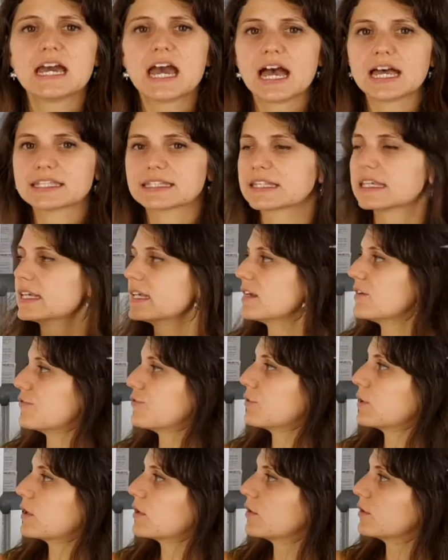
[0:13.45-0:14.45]
asking if
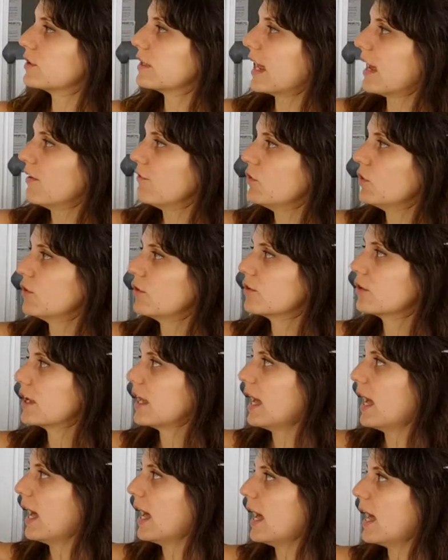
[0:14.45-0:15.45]
we could have a look
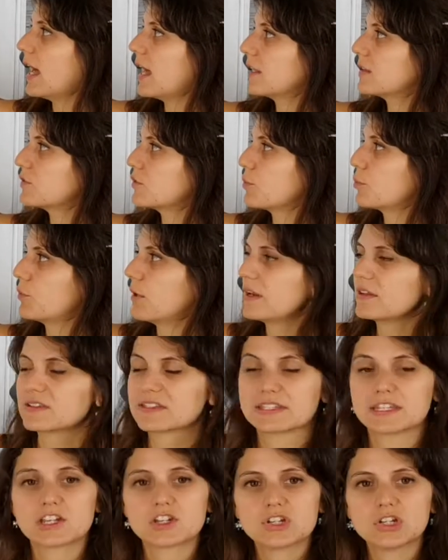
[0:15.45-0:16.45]
at the
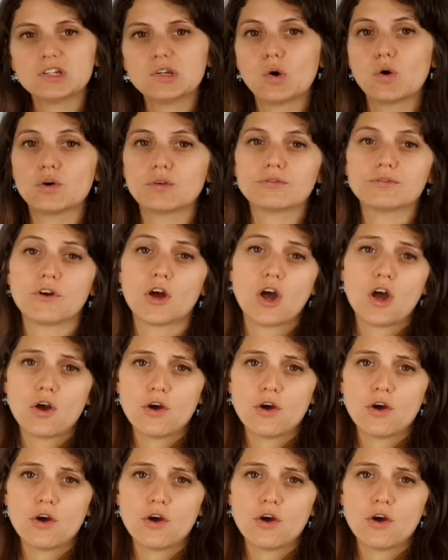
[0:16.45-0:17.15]
pronunciation of